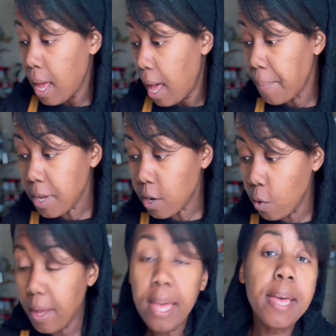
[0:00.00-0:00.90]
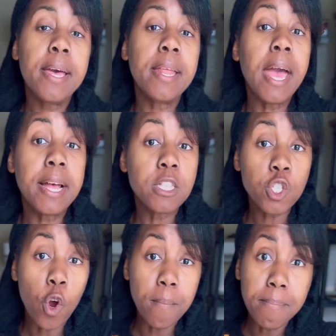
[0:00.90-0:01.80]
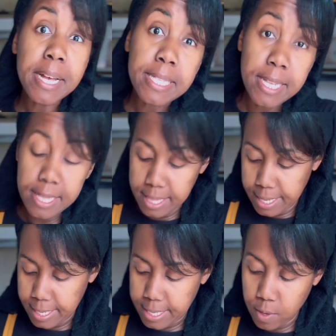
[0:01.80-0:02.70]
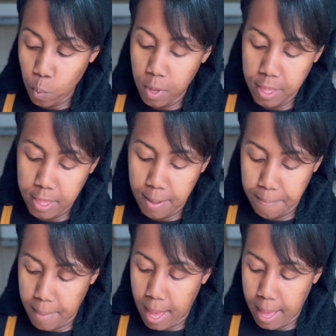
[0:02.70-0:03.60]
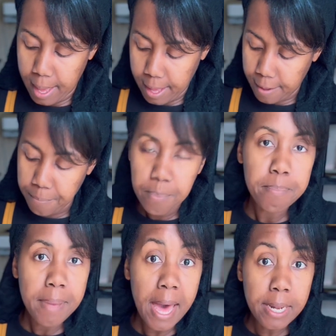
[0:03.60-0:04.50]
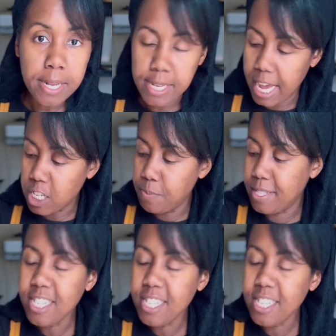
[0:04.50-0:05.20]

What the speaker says: I'm going to go ahead and start mixing this with my paddle attachment.